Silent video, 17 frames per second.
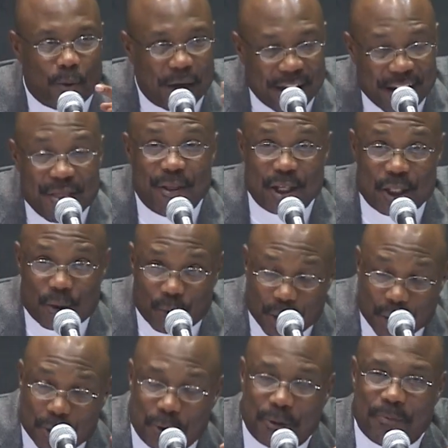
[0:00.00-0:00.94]
In this
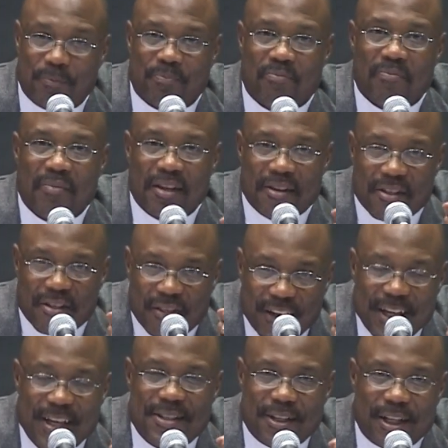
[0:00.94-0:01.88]
room,
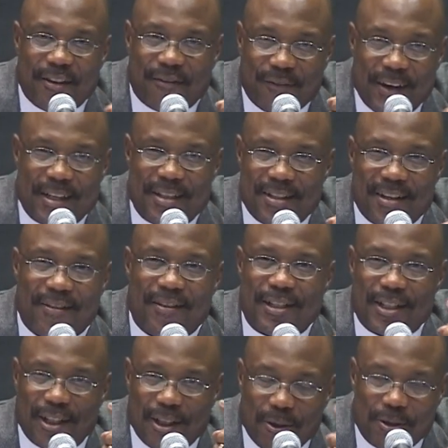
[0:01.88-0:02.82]
these are the faces of the
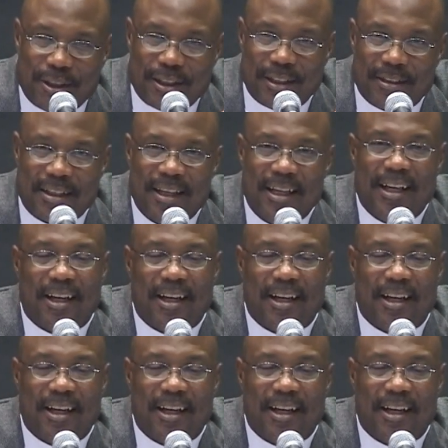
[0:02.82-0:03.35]
solution.